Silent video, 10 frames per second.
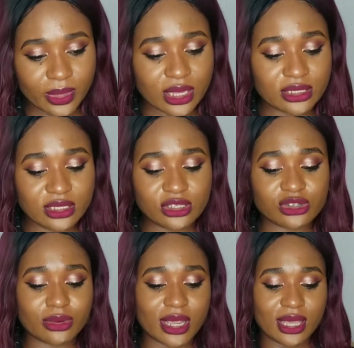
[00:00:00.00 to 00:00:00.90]
this
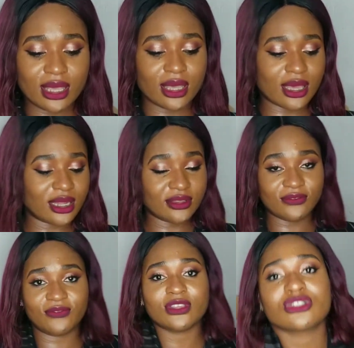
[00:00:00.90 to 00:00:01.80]
right here are the
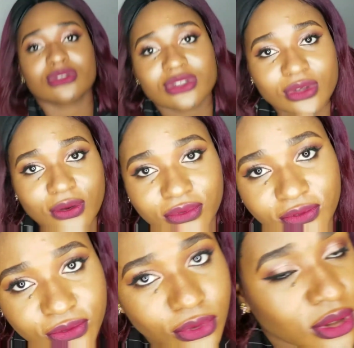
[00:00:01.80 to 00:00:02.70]
features of the
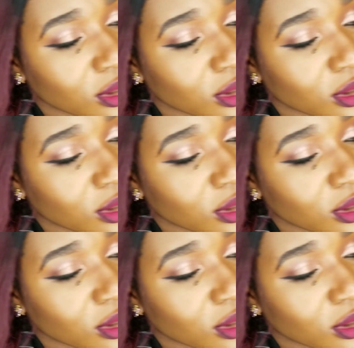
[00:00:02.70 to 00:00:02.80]
phone.